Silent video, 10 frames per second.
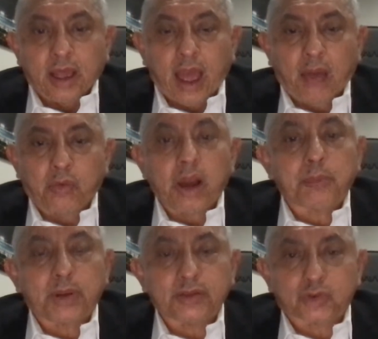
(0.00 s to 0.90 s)
and we are
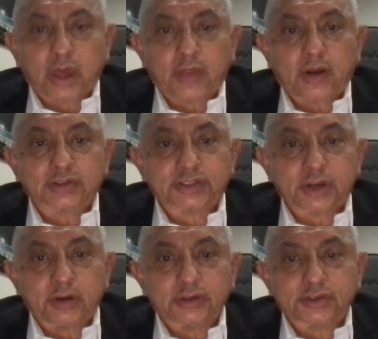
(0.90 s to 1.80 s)
putting together a
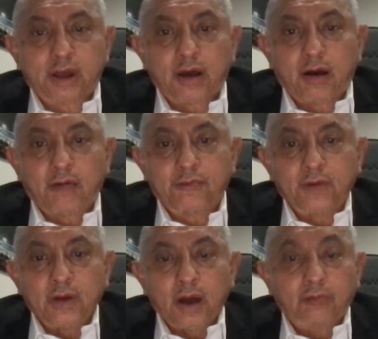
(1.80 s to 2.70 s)
series of
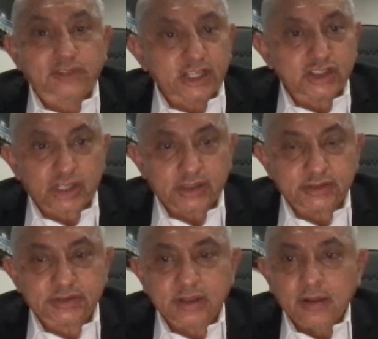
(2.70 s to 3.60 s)

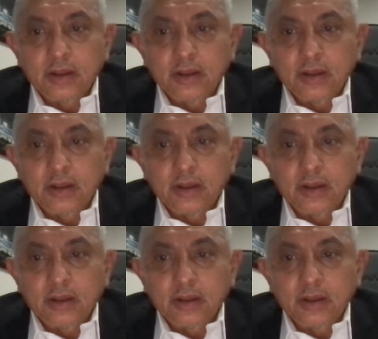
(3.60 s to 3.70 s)
teachings